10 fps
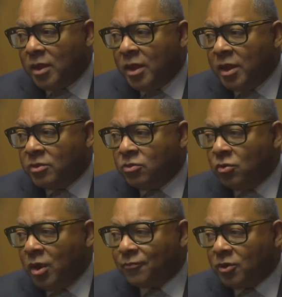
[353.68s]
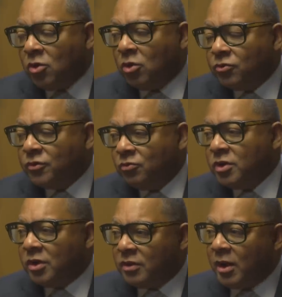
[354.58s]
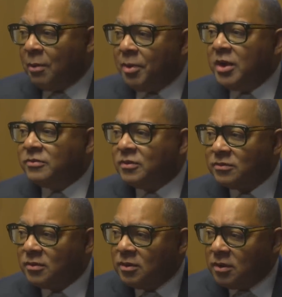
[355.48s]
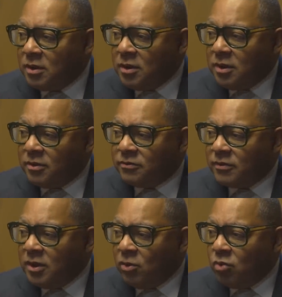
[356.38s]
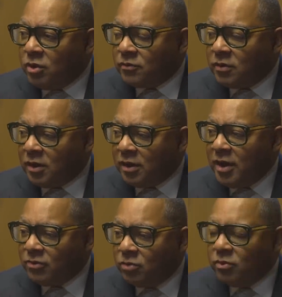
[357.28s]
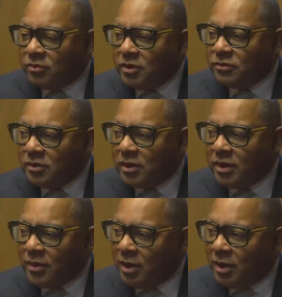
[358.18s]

and you have to Carlos as our bassist, said it once in a class we were teaching together.